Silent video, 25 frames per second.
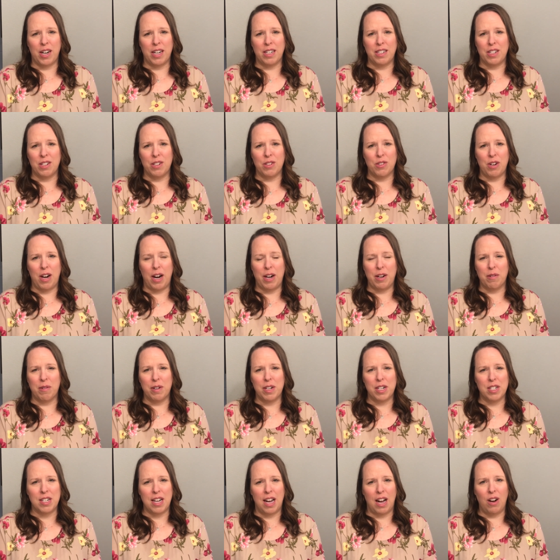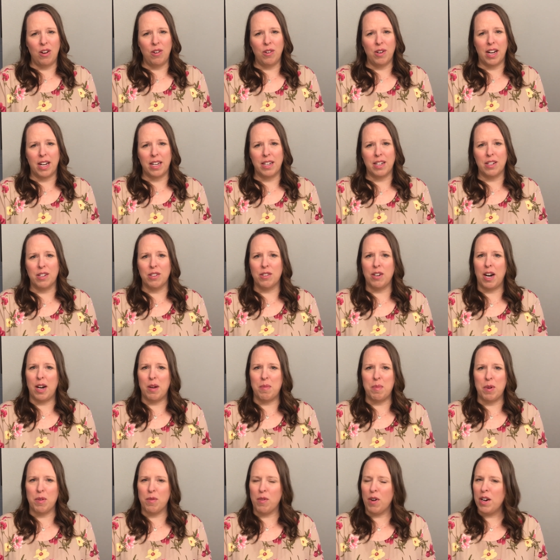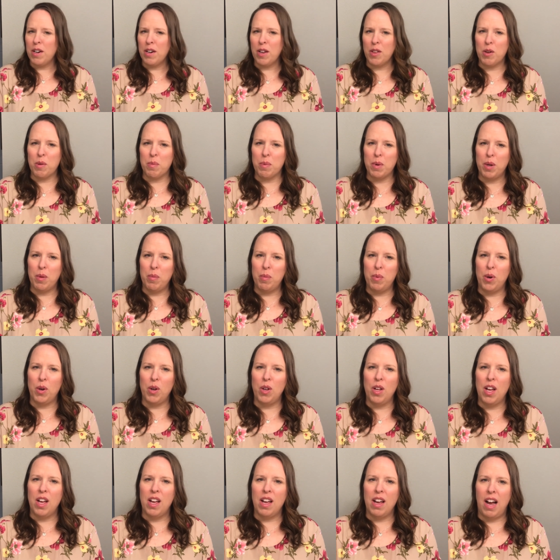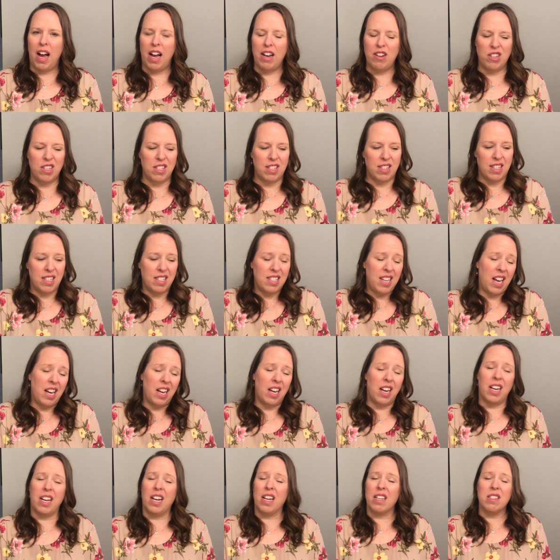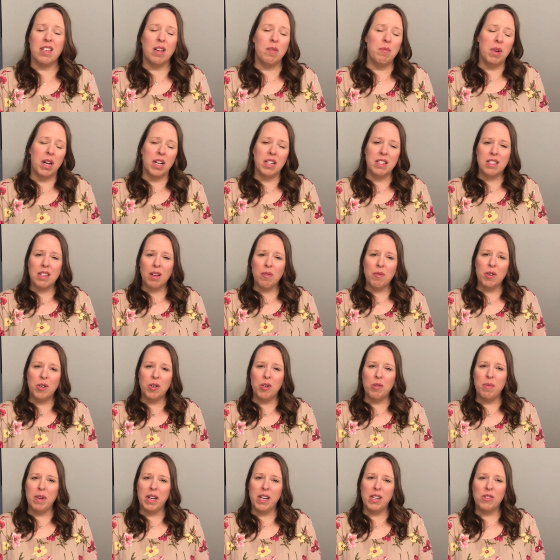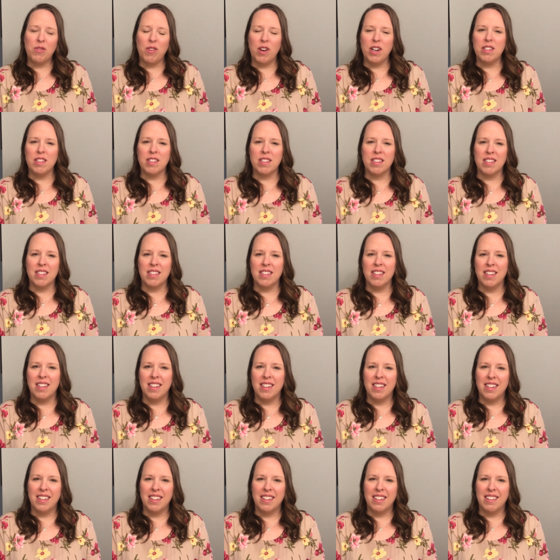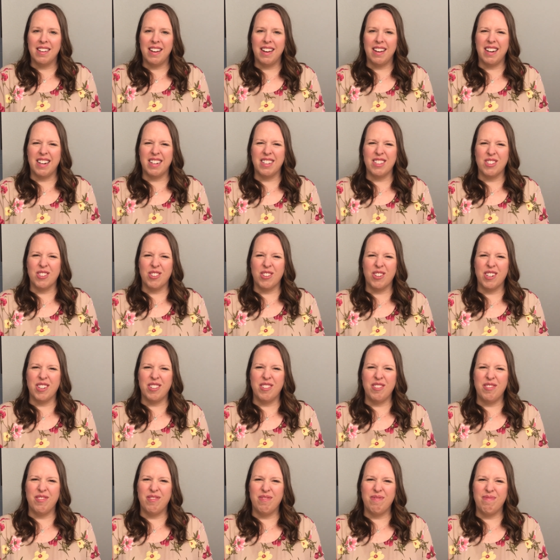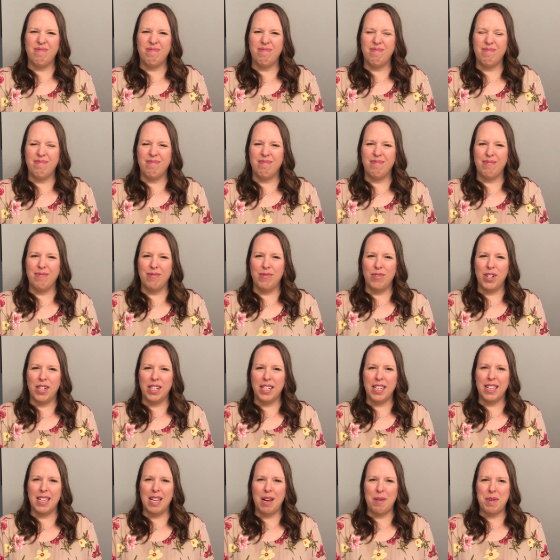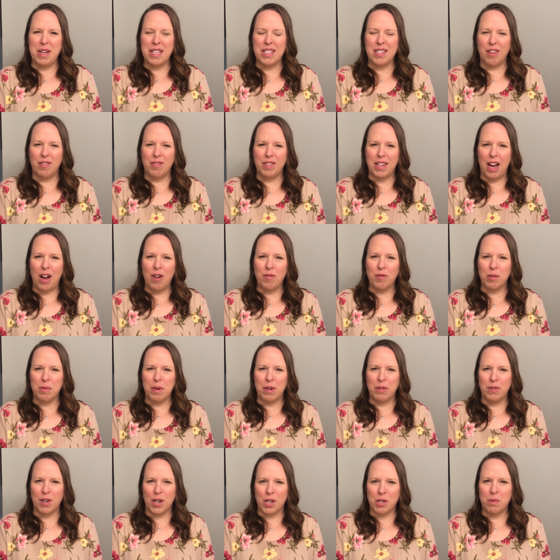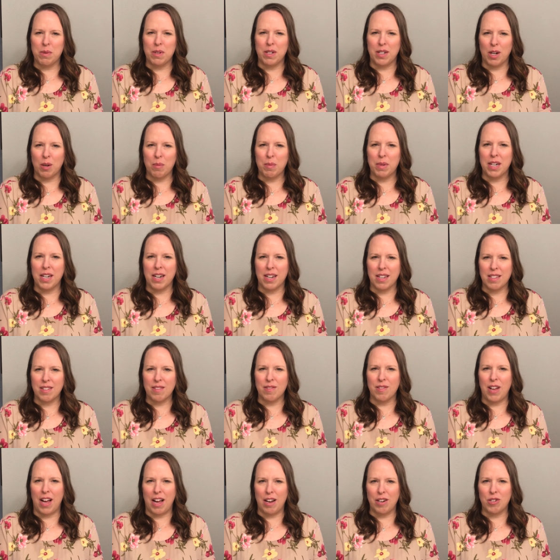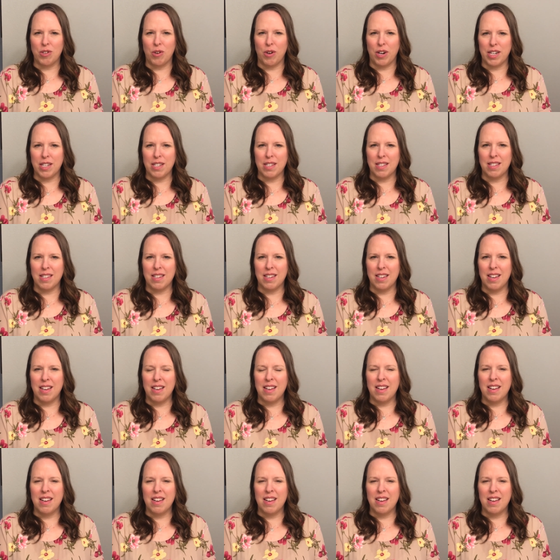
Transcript: I didn't try to reach out. I didn't try to befriend other people. I just decided, I guess I'm not someone who makes friends. And I sort of really let myself down for my freshman year because of that choice.